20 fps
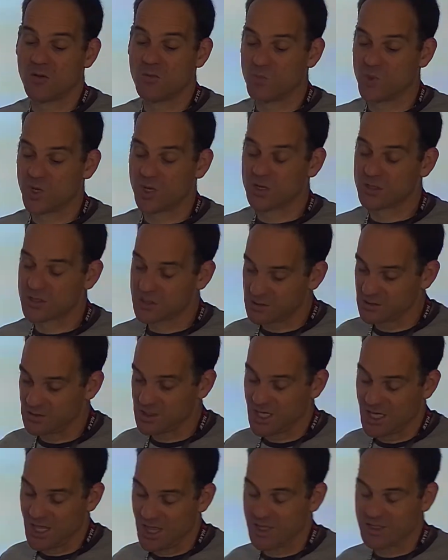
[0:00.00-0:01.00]
because
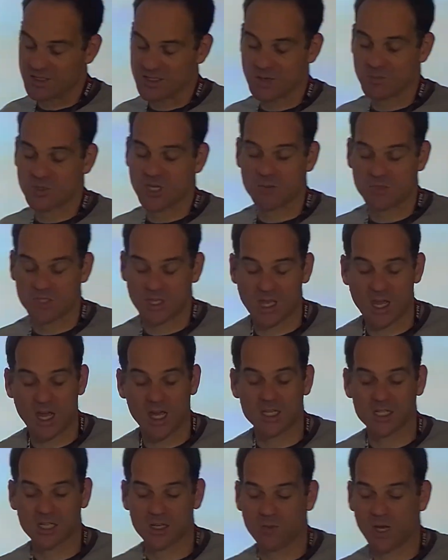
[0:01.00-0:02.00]
sometimes the
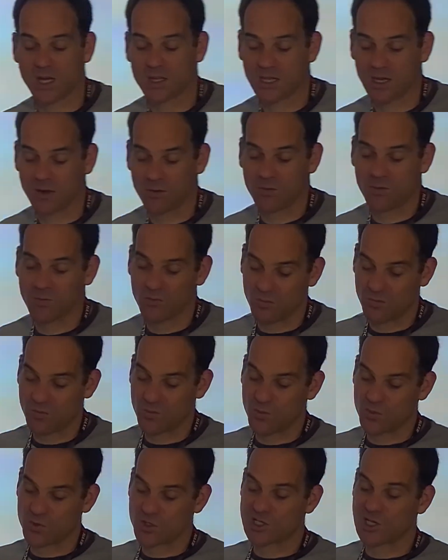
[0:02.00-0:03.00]
cache can make that
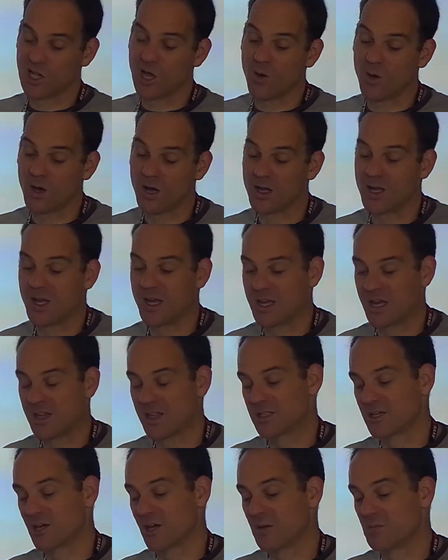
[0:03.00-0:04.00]
slower, and
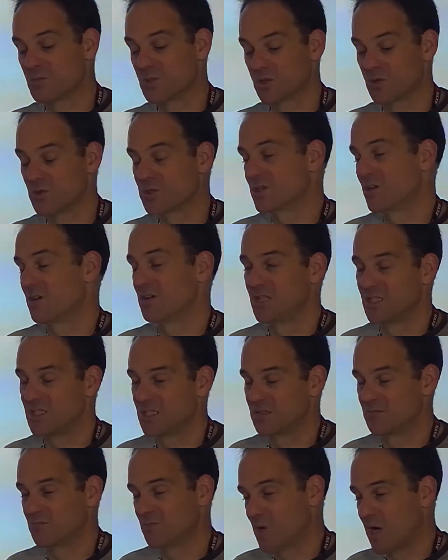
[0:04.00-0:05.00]
other times also you
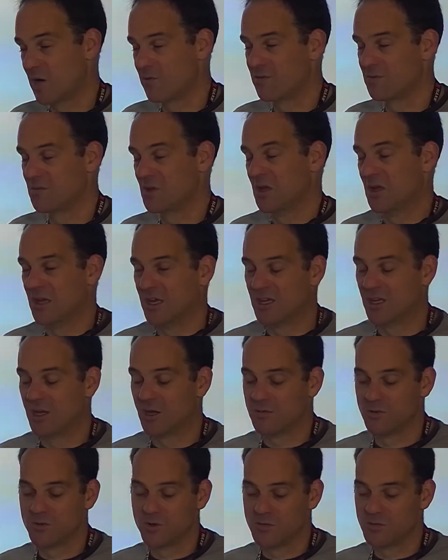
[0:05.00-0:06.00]
just are,
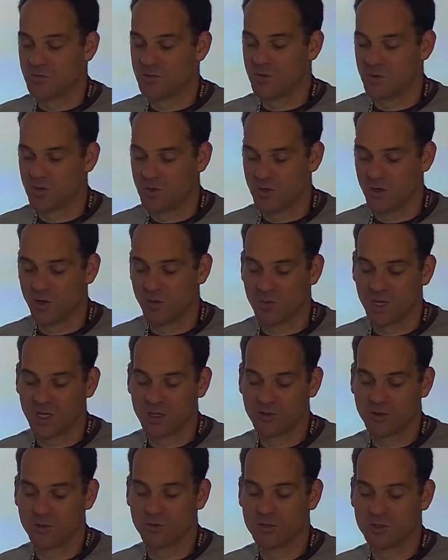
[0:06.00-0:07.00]
you're not being